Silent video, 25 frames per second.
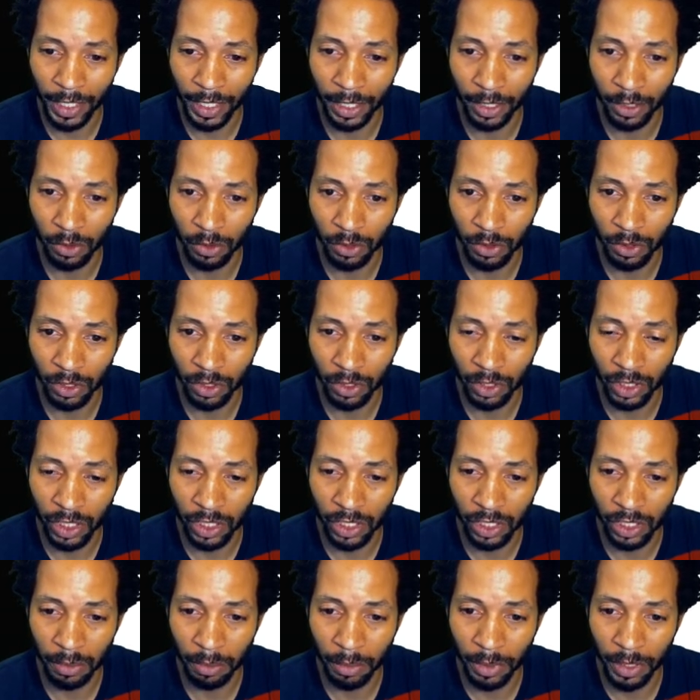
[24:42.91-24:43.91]
So this should
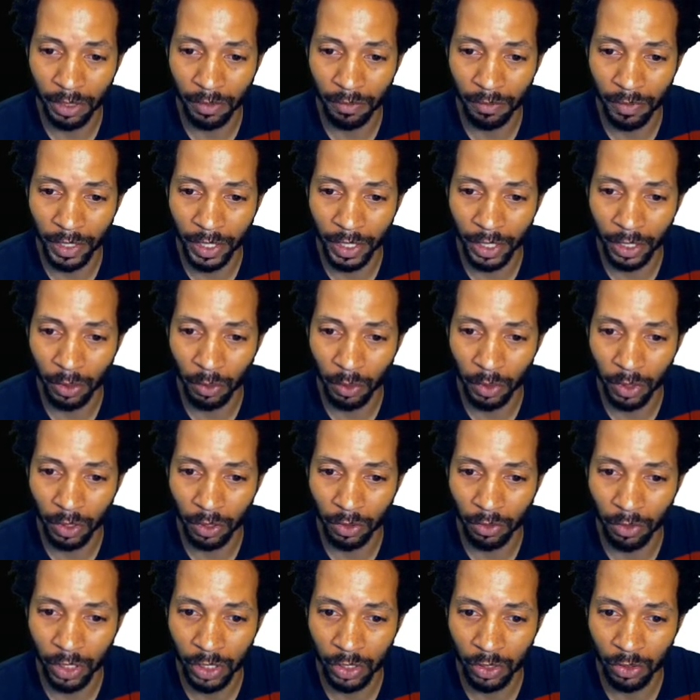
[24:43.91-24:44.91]
be the video with the green
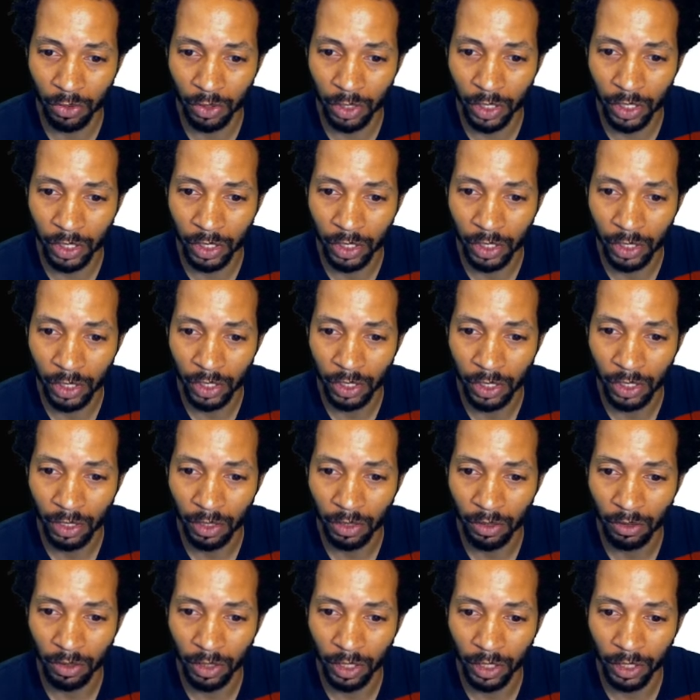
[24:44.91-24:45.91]
screen
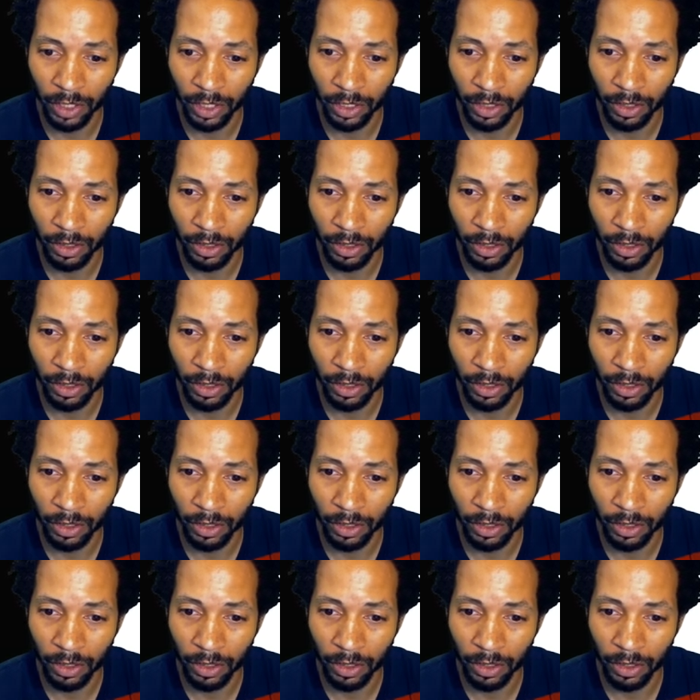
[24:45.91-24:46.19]
right here,